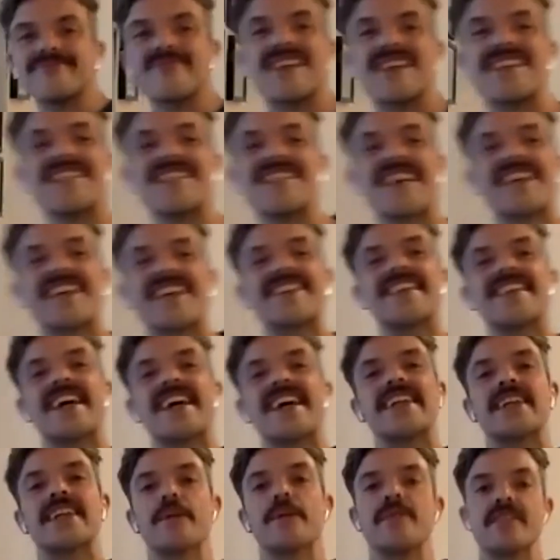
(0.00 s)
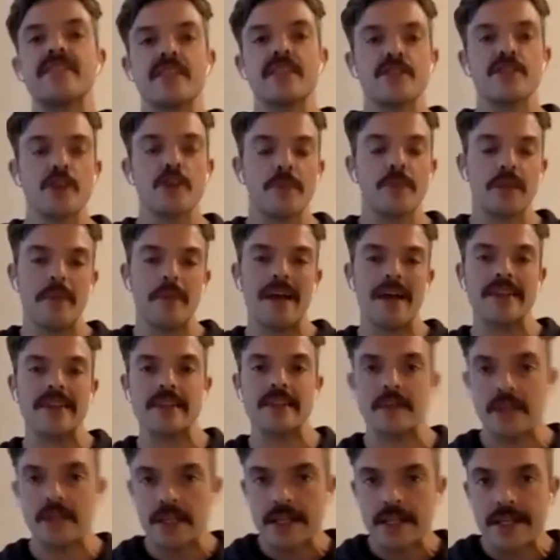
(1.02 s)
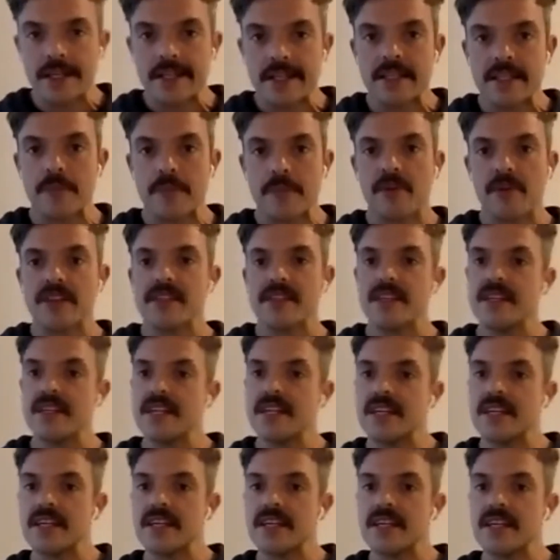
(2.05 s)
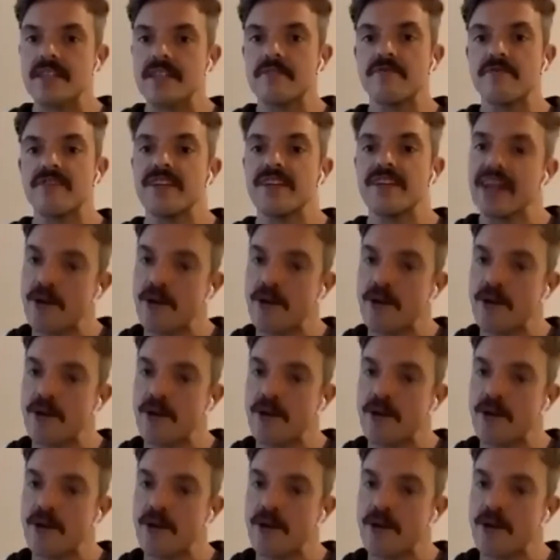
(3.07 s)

Second set, coming to the top of the mat, separating knees and feet hip